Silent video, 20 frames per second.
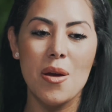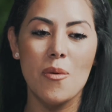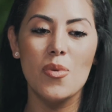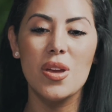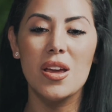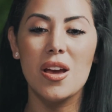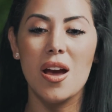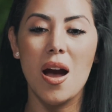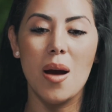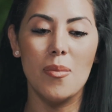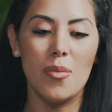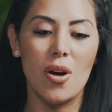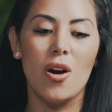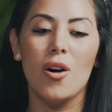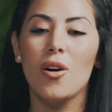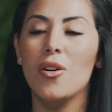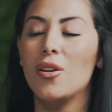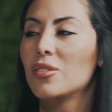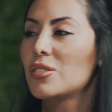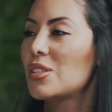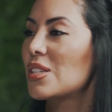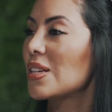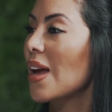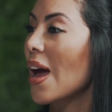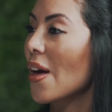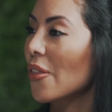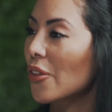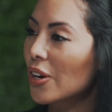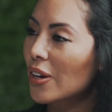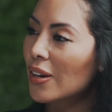we come all
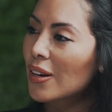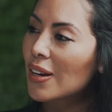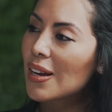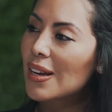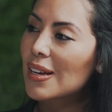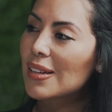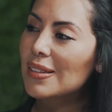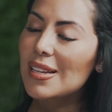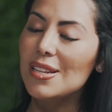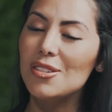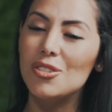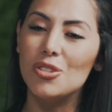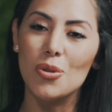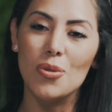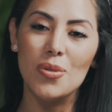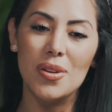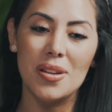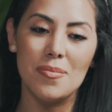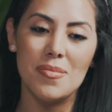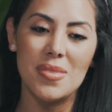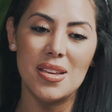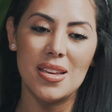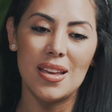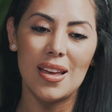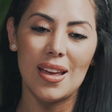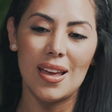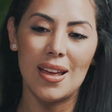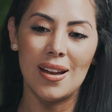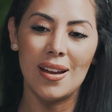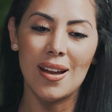together. They join
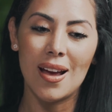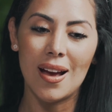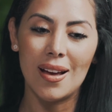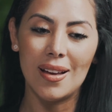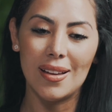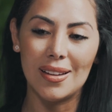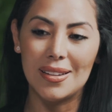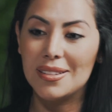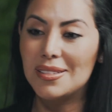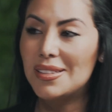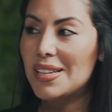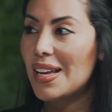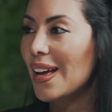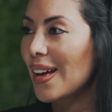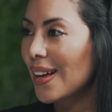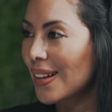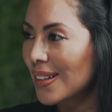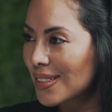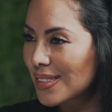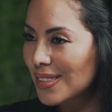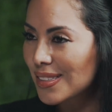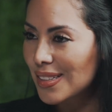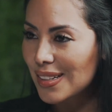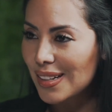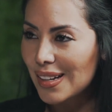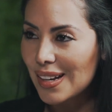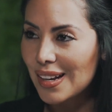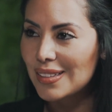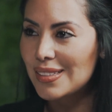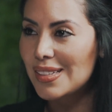me in a dance,
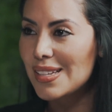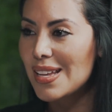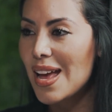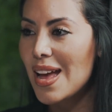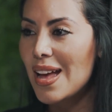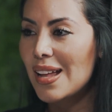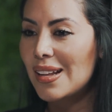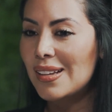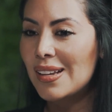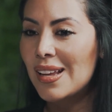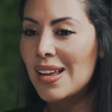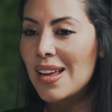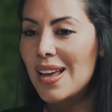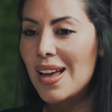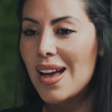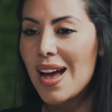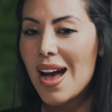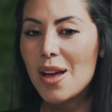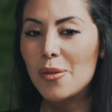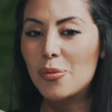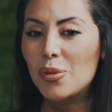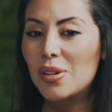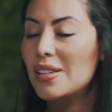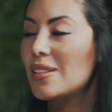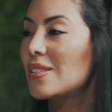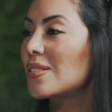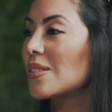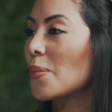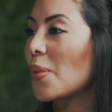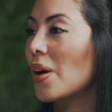and then at the end, I
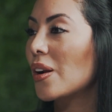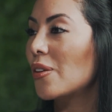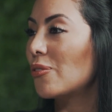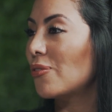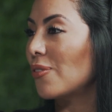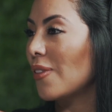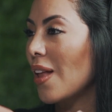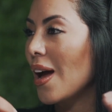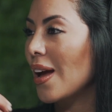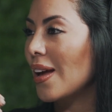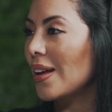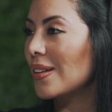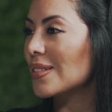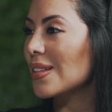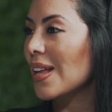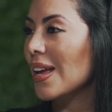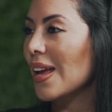release the butterflies.